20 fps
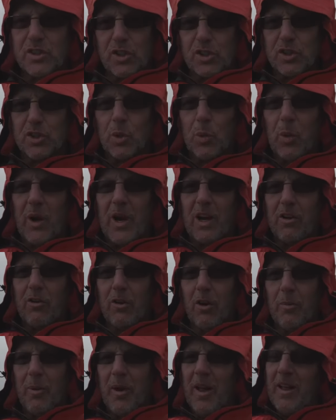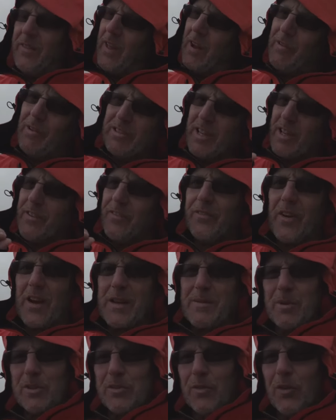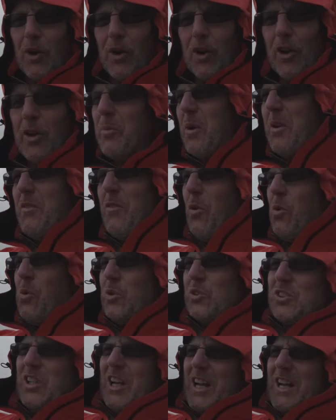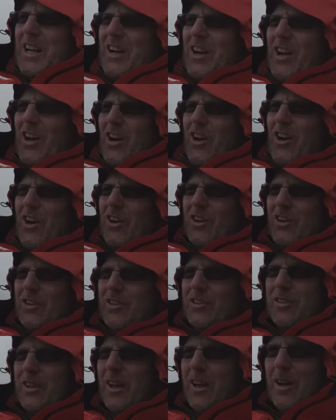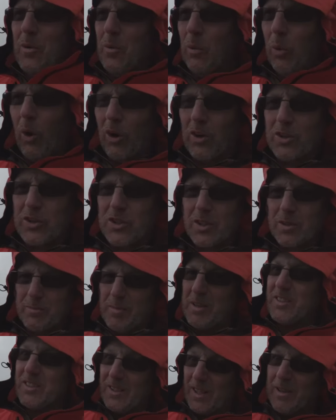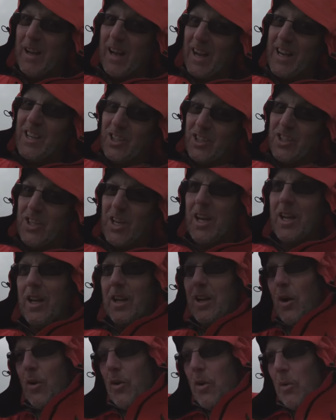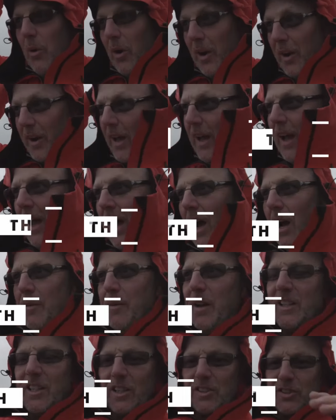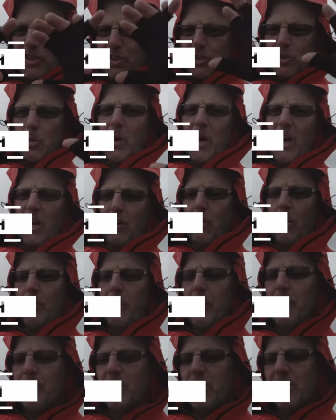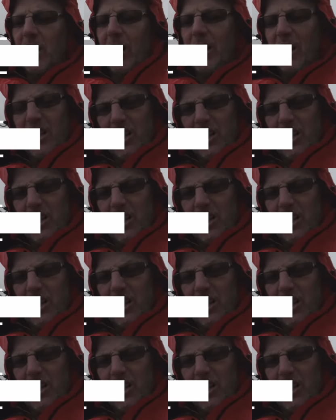as a square crop. There is a famous vlogger that we've all seen and heard and watched, Mr. HT, you know the one. He does these square crop images, and